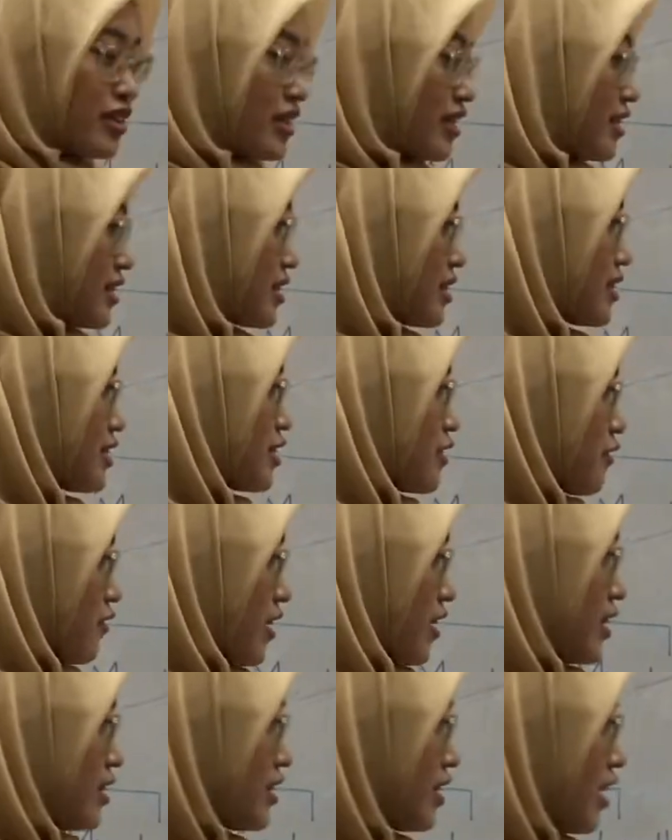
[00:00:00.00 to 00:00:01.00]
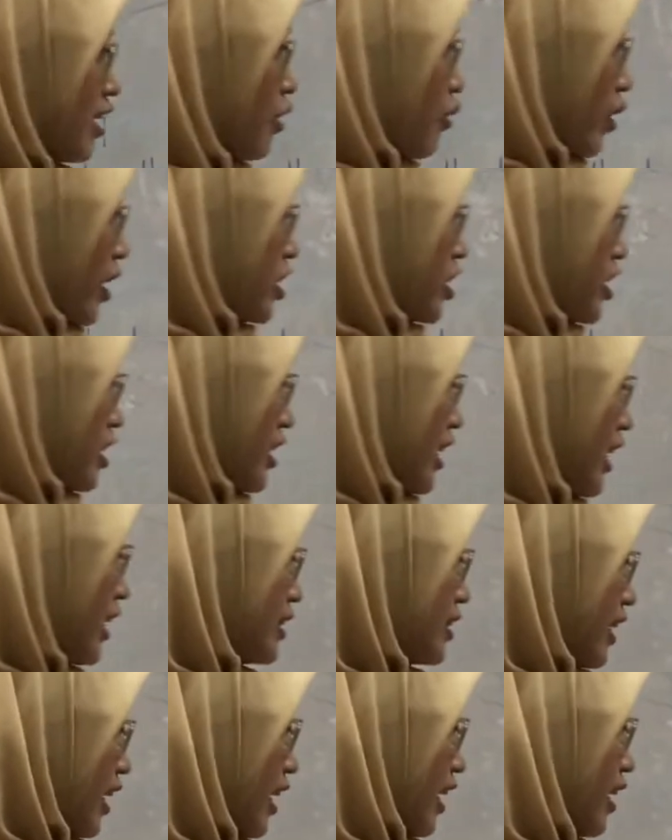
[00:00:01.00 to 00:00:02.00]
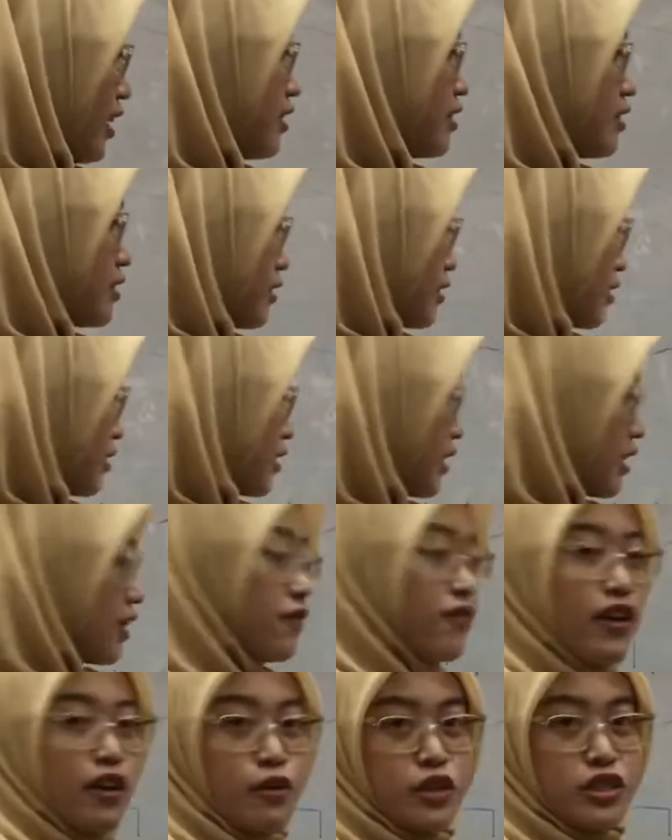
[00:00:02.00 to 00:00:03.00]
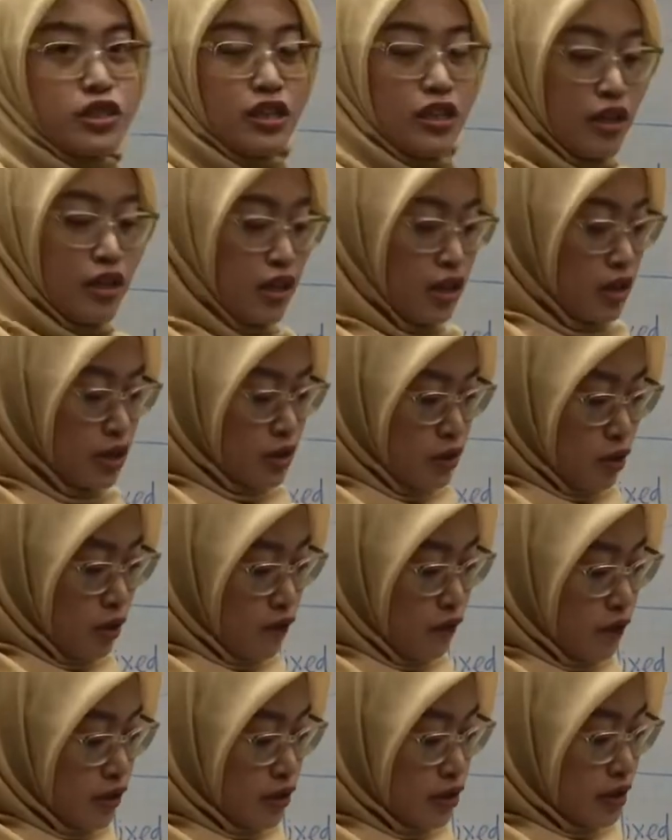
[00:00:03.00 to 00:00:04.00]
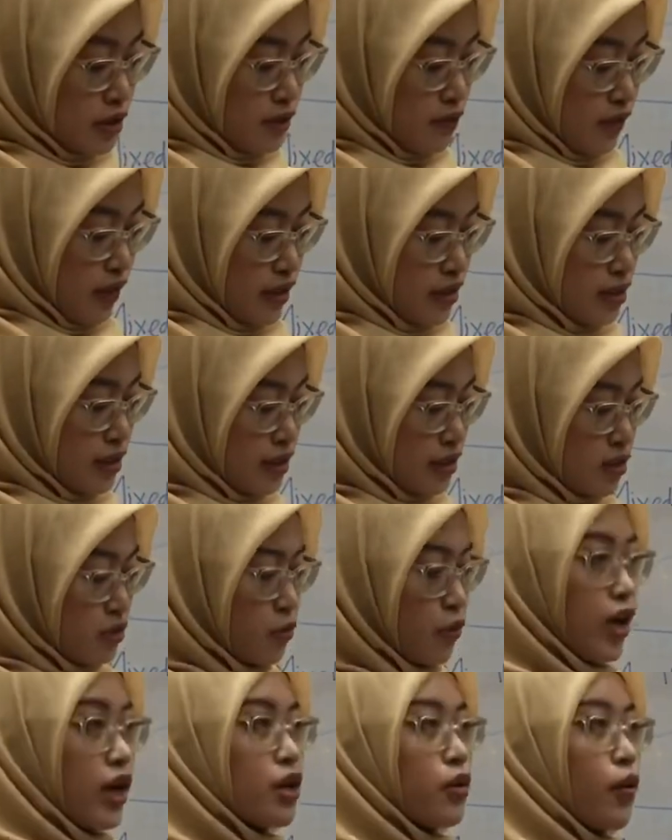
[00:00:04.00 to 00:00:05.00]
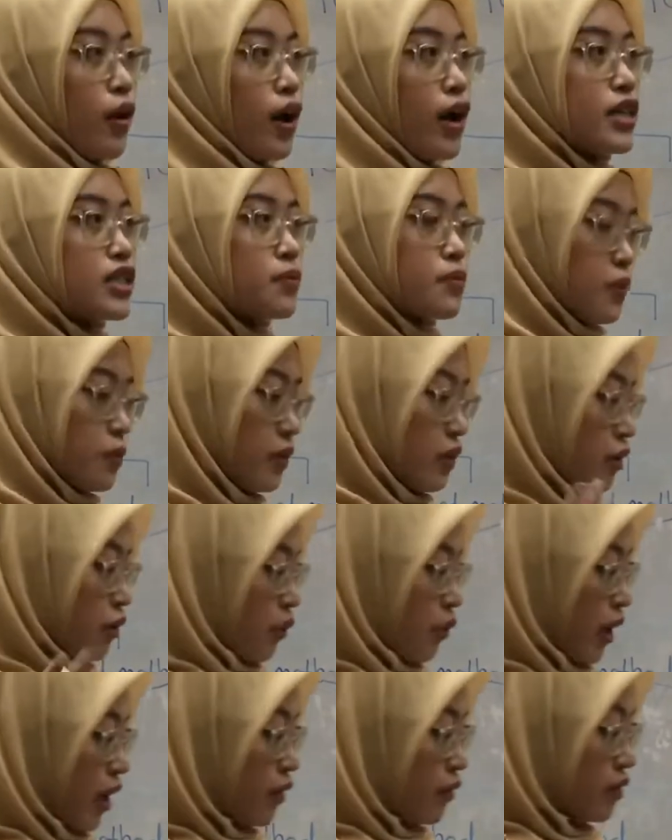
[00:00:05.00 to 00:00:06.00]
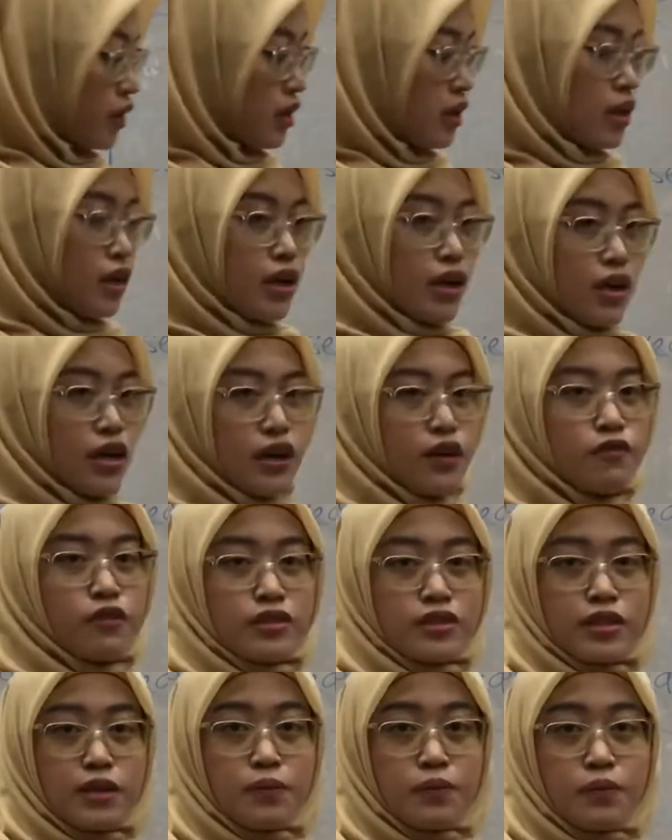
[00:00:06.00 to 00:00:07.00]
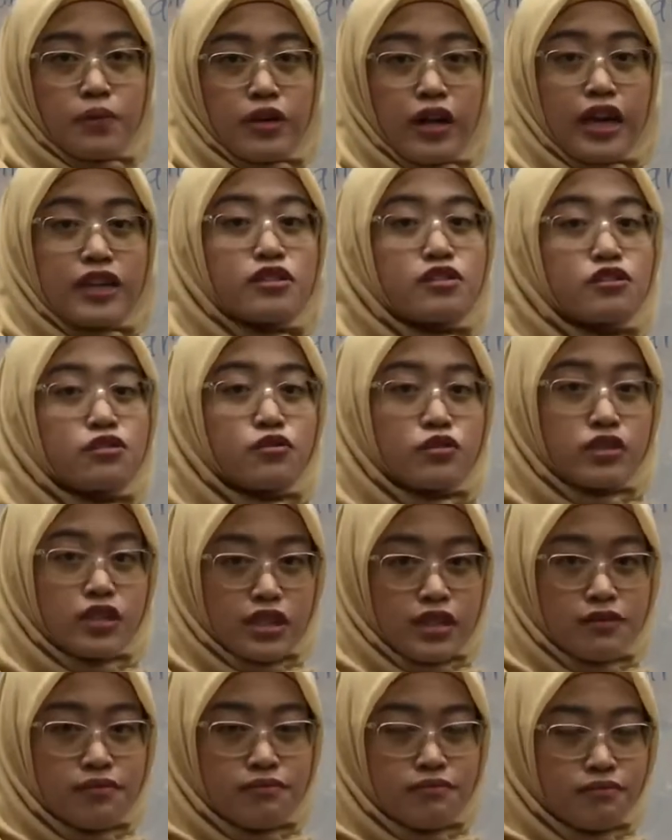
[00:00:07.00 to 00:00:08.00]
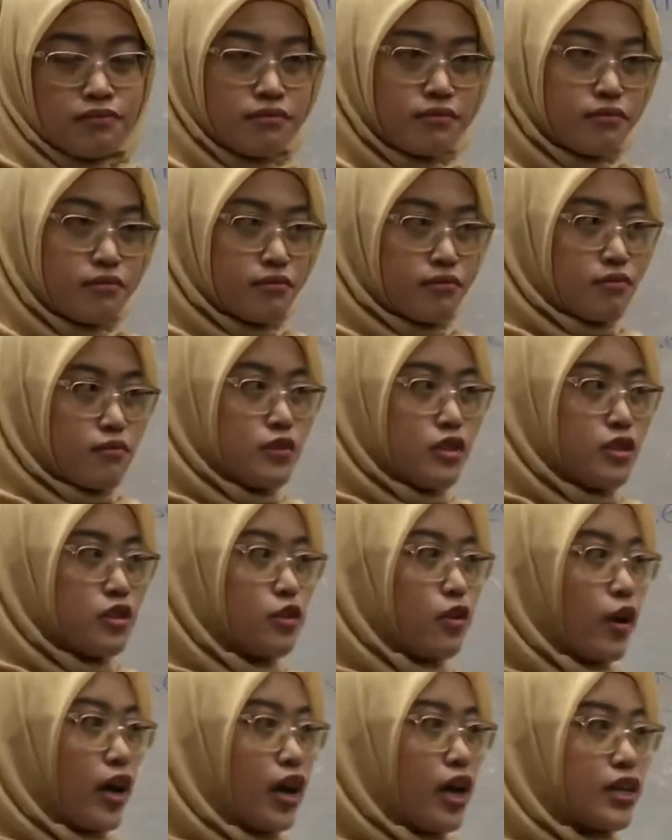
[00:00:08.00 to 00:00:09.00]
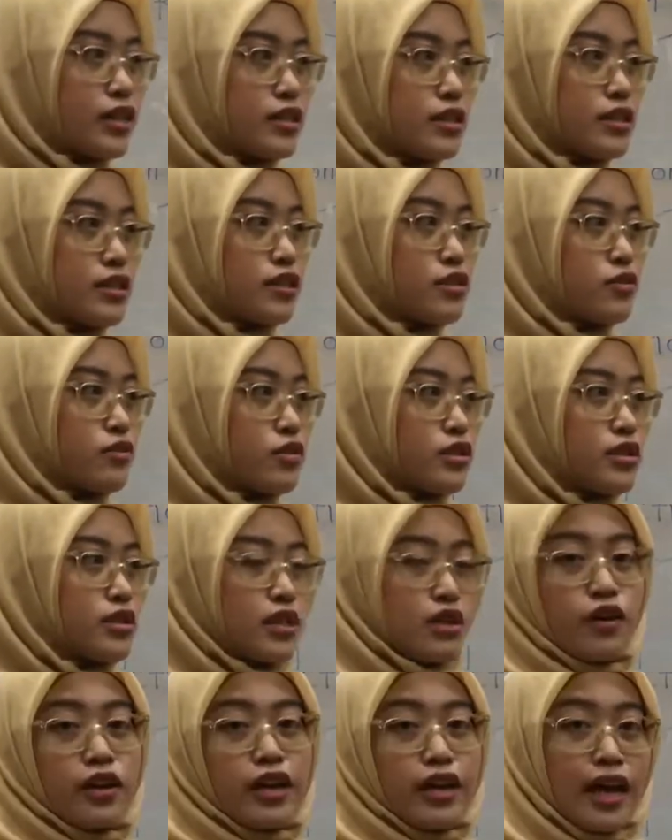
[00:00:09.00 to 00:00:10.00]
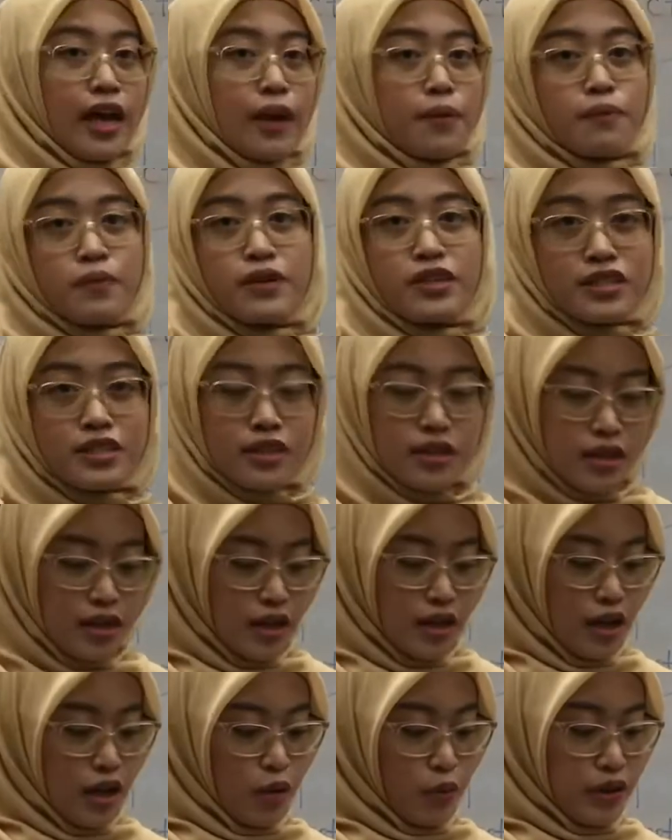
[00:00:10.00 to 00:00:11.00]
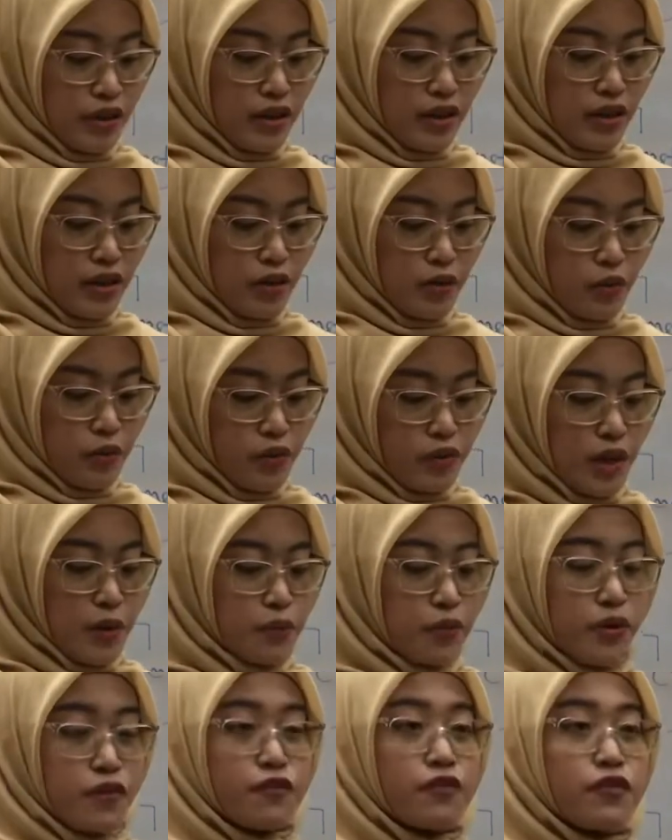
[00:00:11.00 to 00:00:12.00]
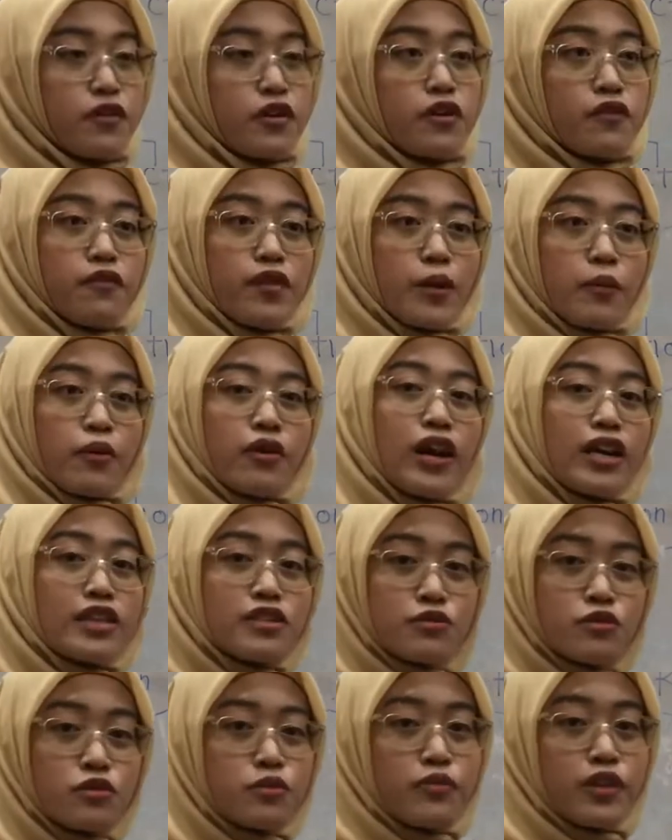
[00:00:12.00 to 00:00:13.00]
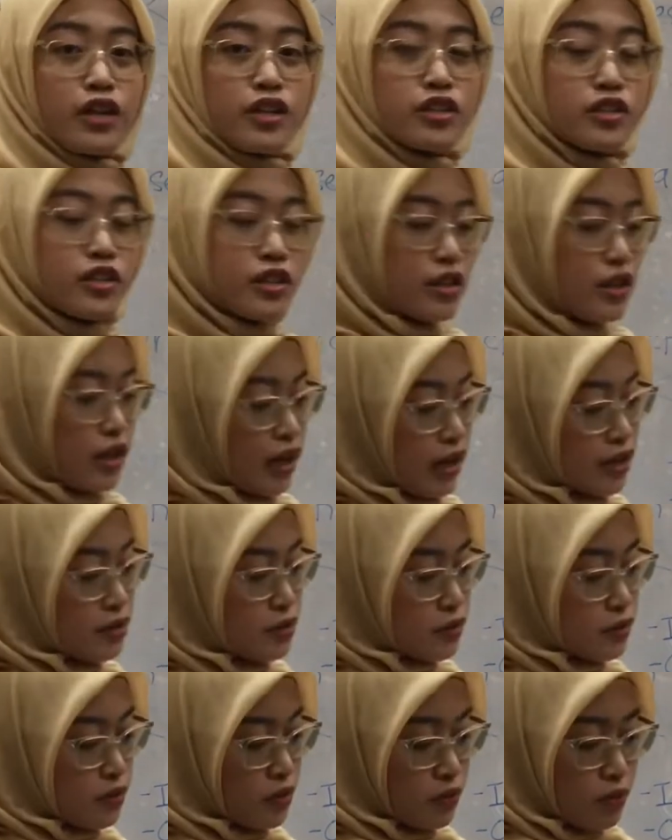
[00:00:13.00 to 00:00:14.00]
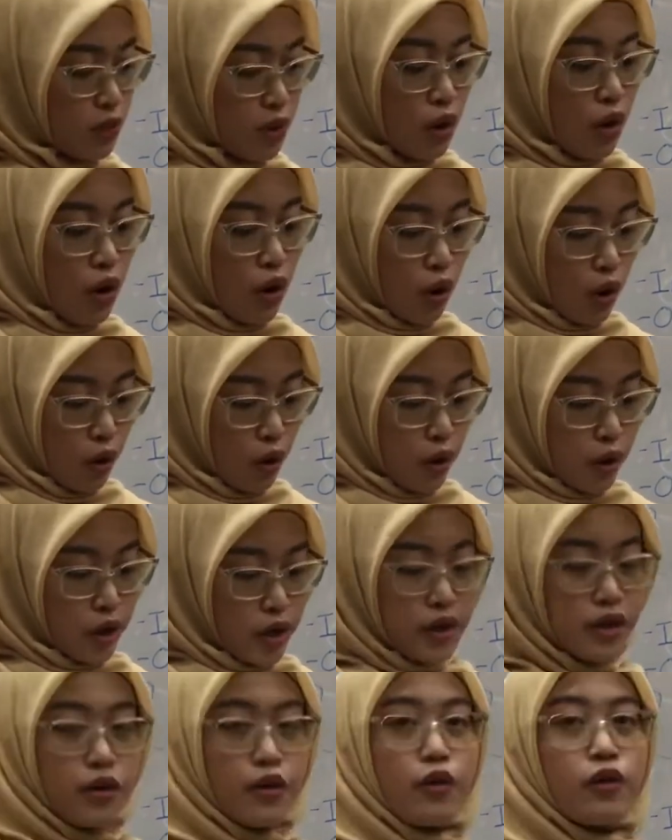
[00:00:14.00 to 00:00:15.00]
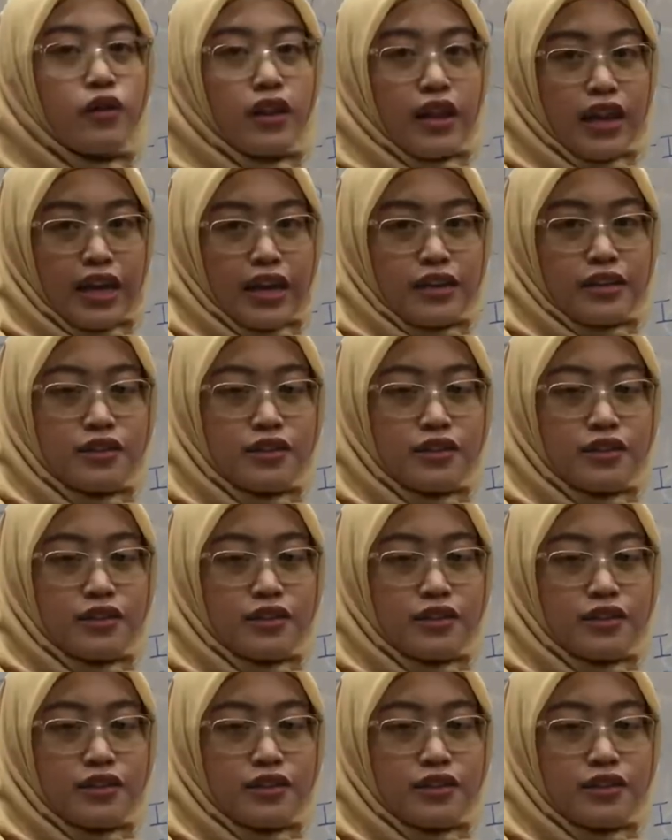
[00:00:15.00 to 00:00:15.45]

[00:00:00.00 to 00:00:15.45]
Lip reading: is surveys, questionnaires, and evaluation. So for surveys, it's where you ask people around. For example, as a student, you ask the students around the campus whether they prefer flipped classroom, traditional classroom, or online.